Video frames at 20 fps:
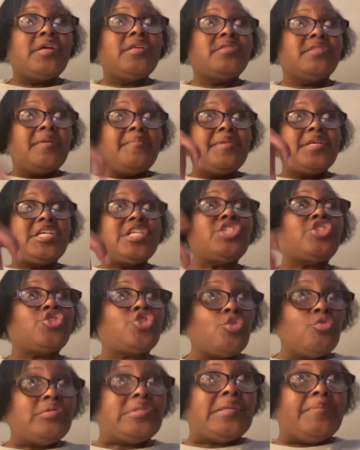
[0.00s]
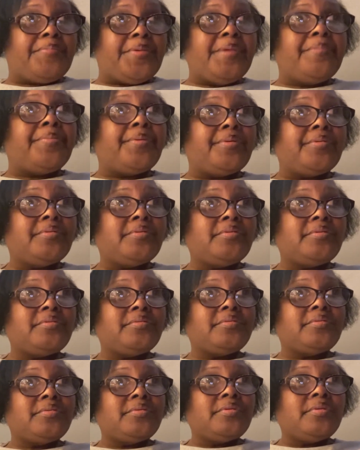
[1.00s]
Them are his chosen people.
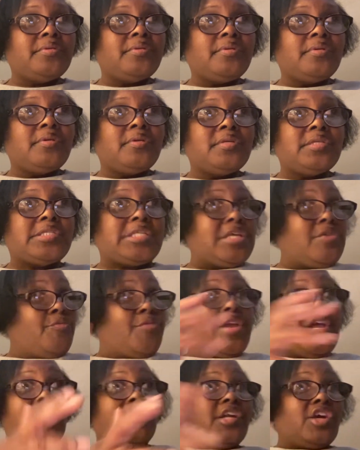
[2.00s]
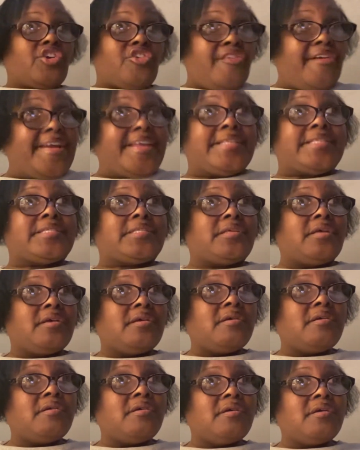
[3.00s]
See, we under grace.
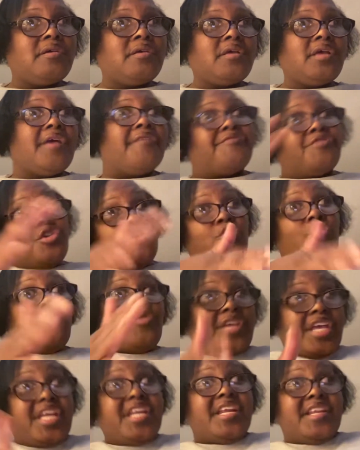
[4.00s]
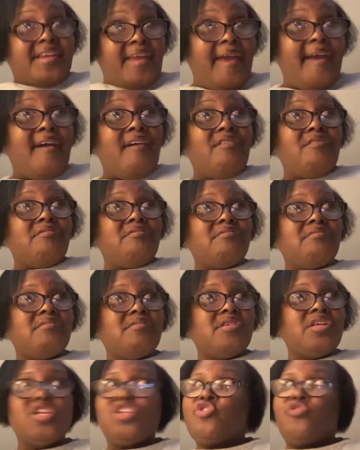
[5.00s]
If you don't get it now,
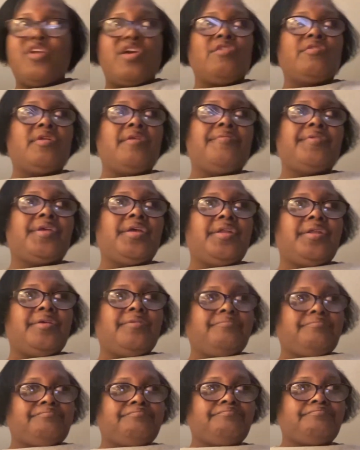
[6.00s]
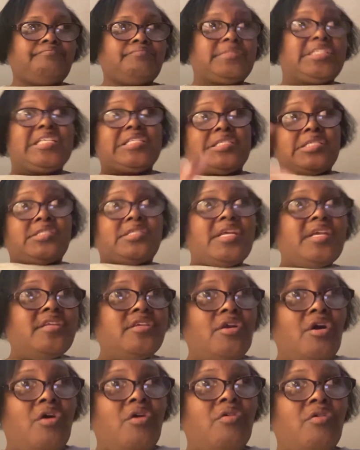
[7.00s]
you ain't gonna never get it. This is it,
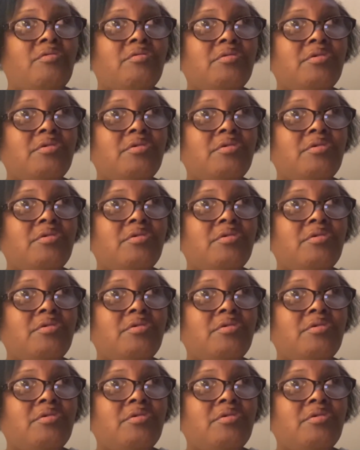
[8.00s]
y'all.